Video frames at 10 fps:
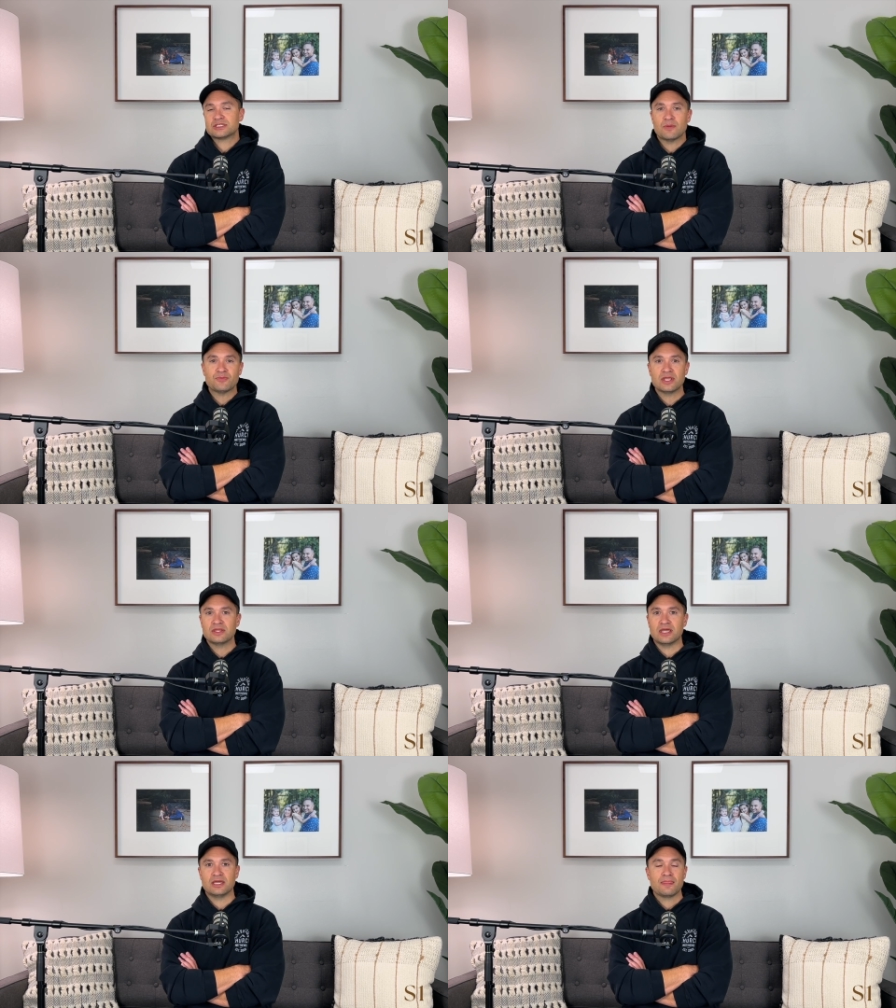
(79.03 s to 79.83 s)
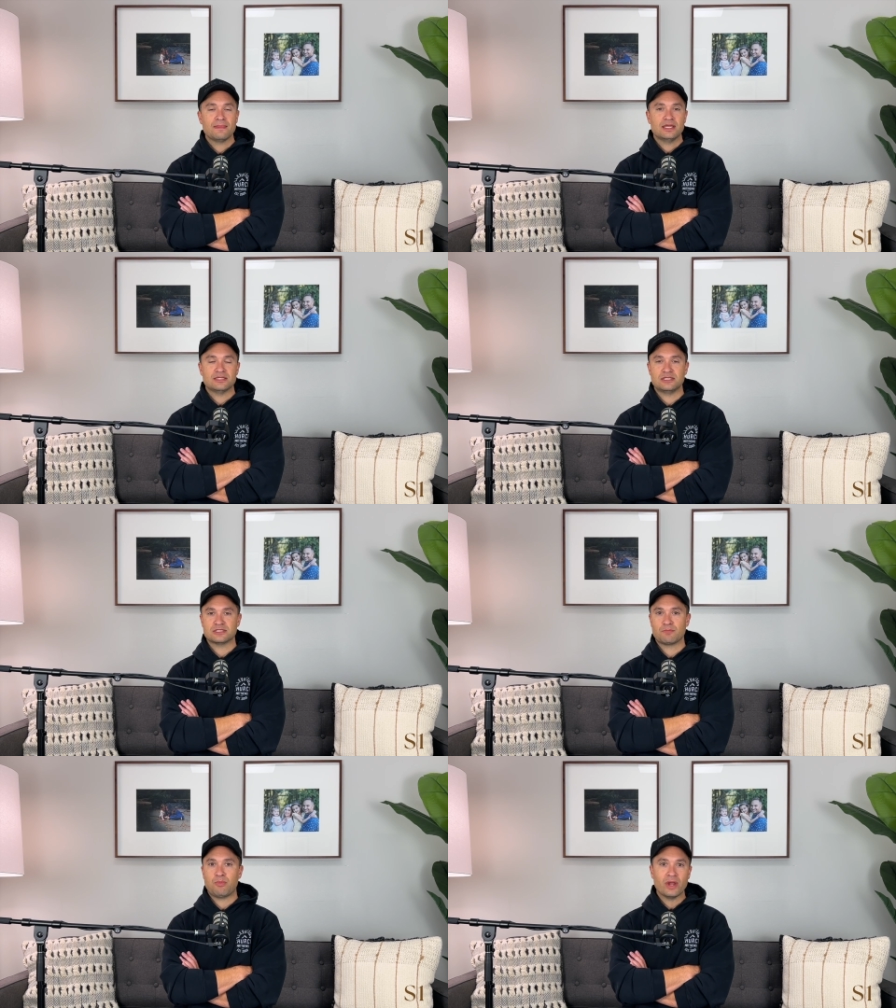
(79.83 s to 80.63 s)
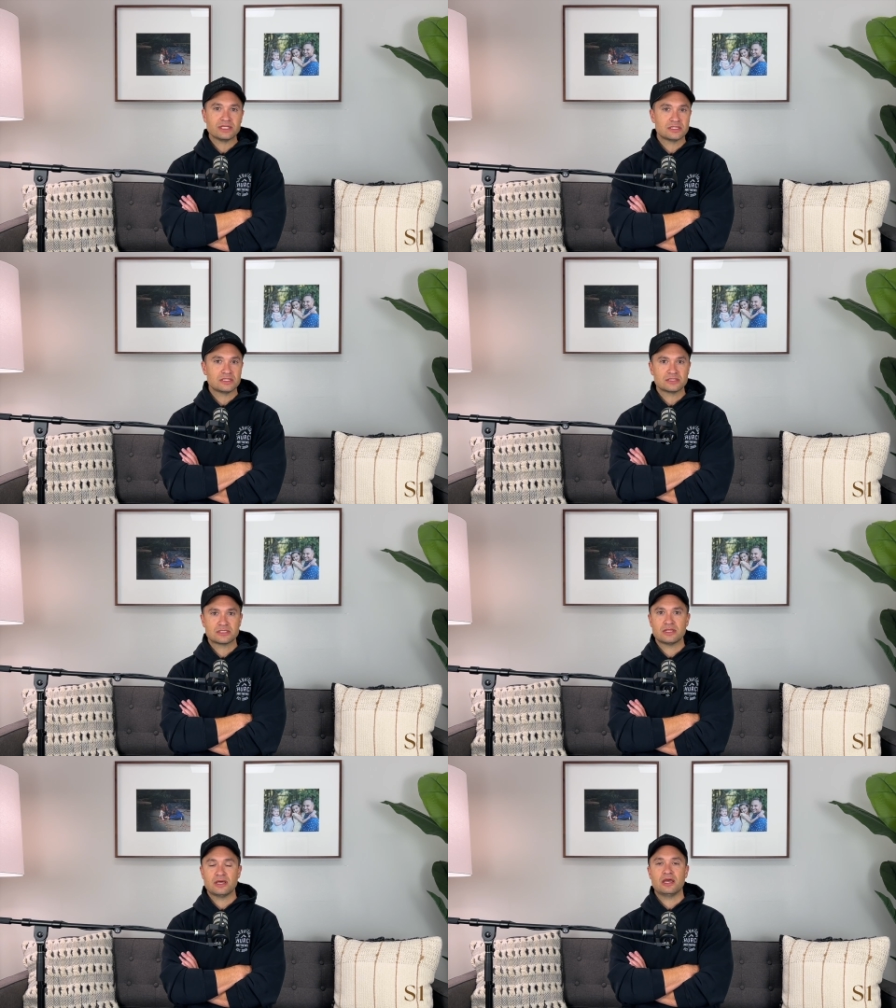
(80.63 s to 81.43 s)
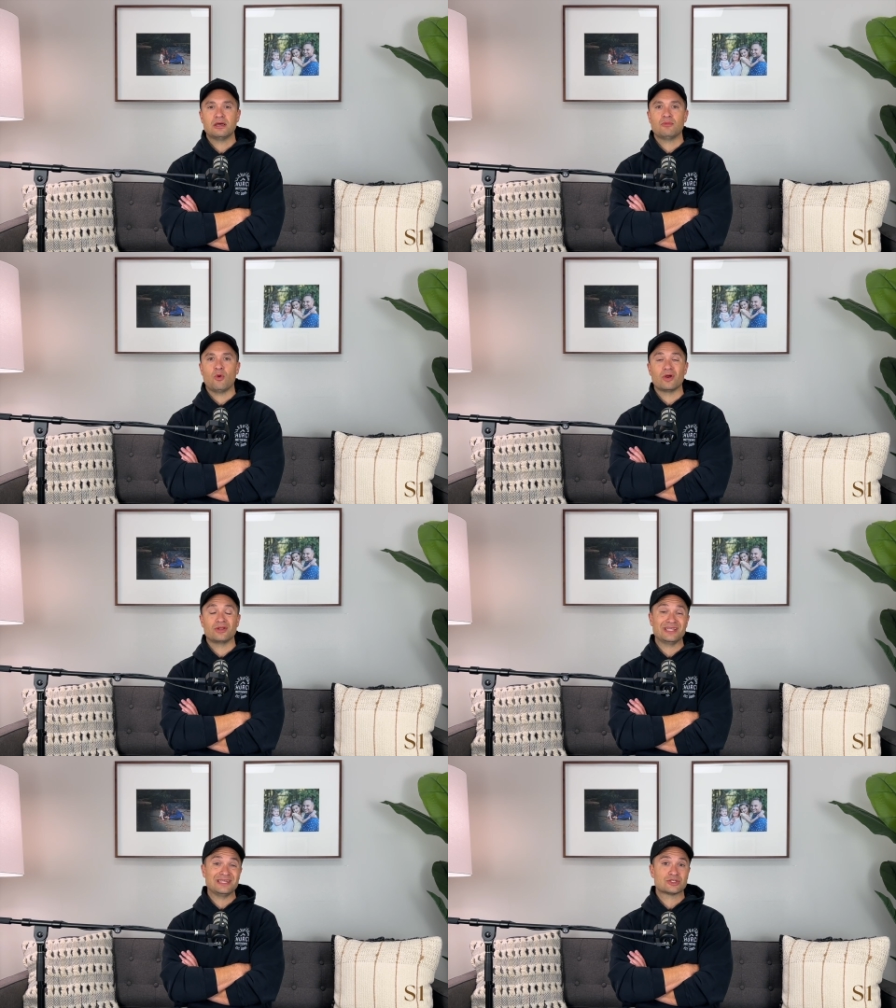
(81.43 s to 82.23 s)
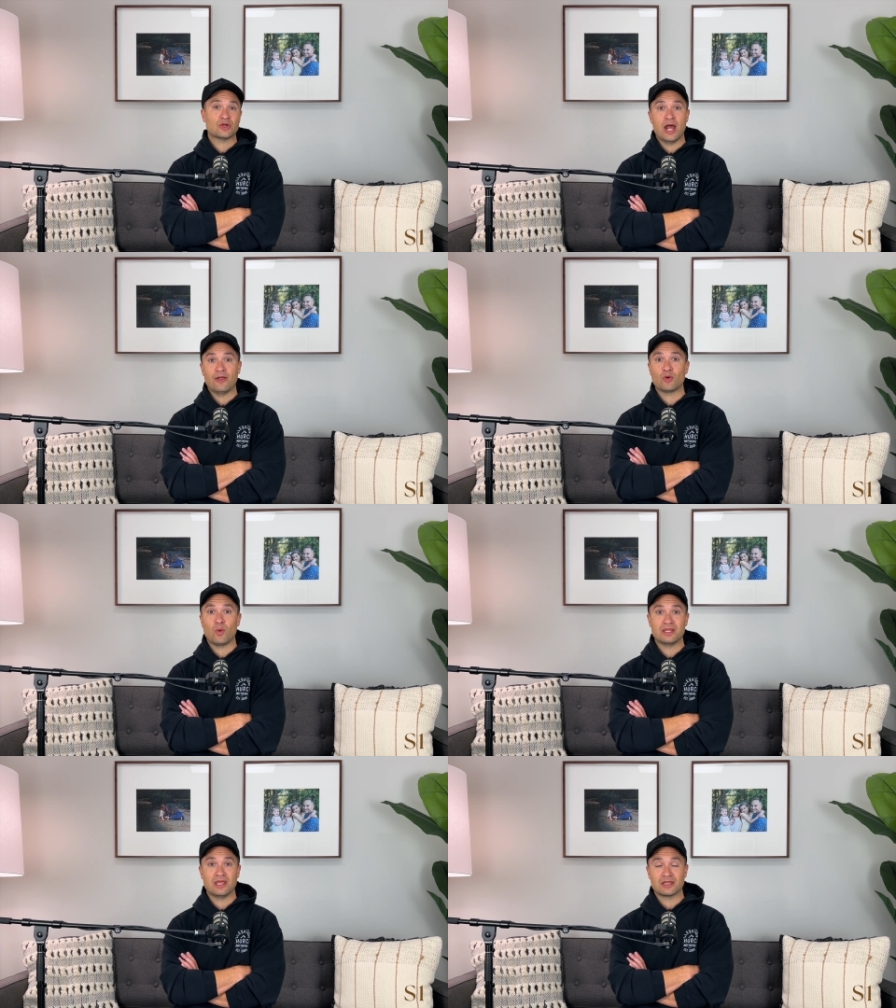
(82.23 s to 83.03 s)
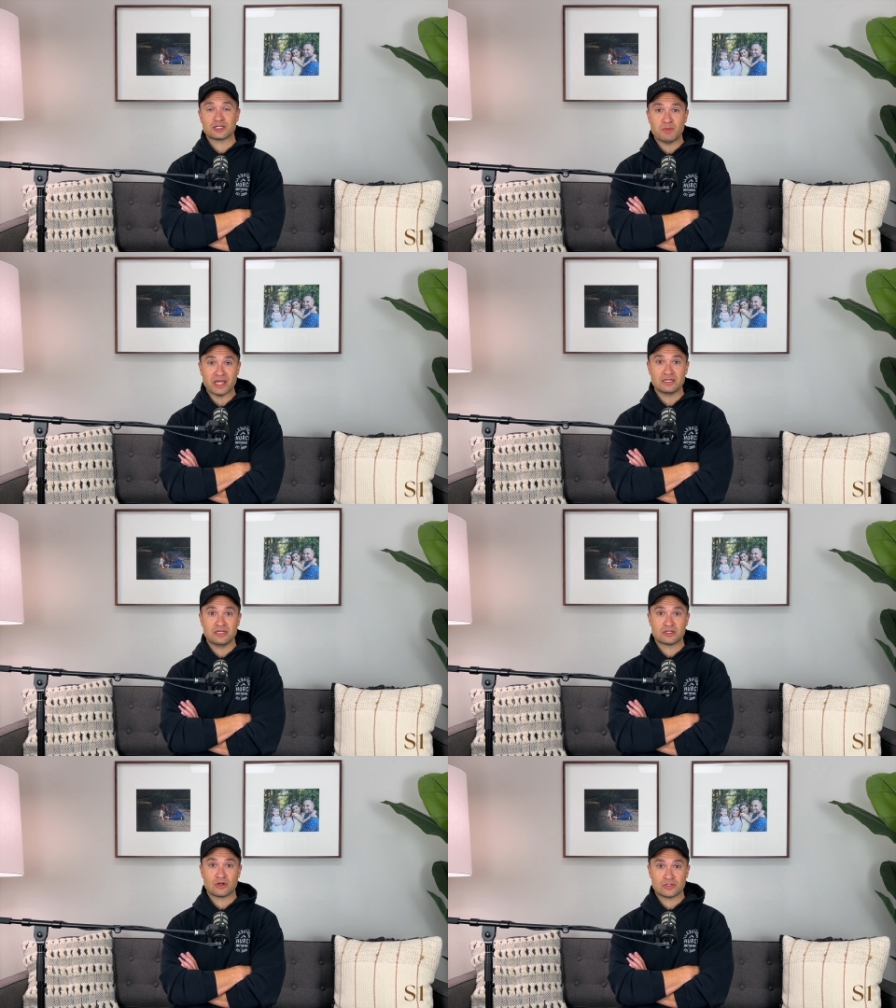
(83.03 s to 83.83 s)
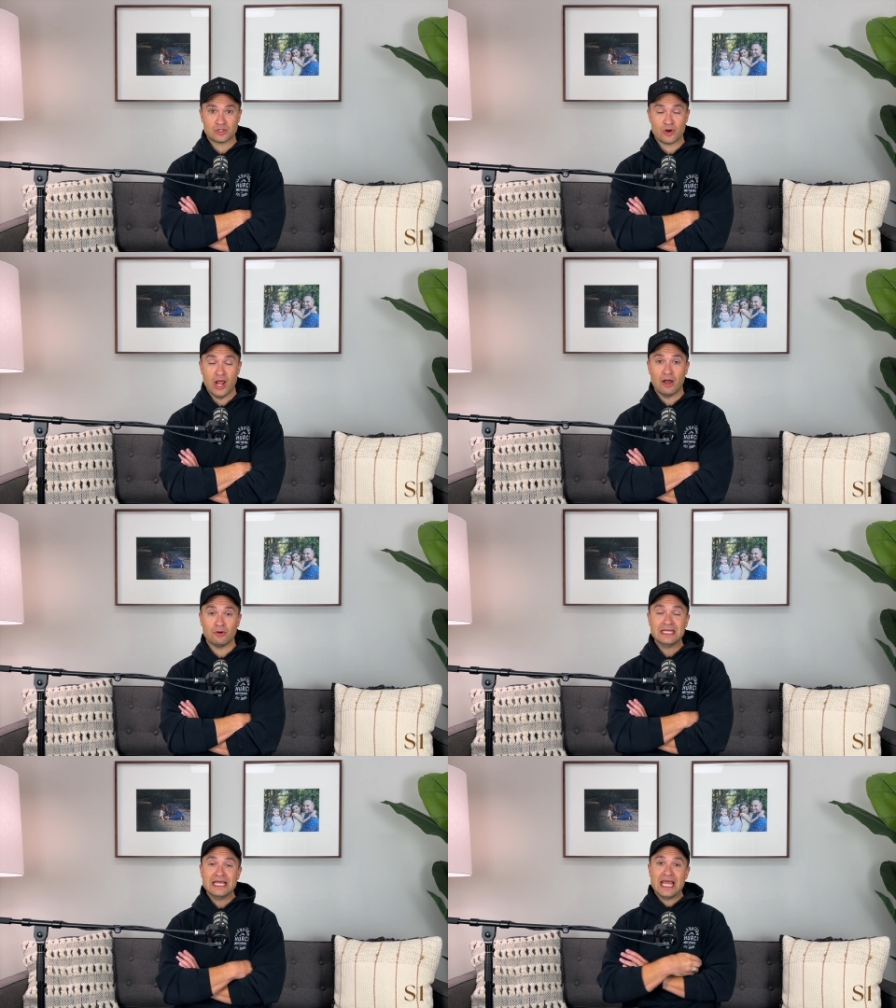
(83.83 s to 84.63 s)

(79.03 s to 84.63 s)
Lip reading: something that is disappointing to them or it didn't turn out the way they expected it to turn out.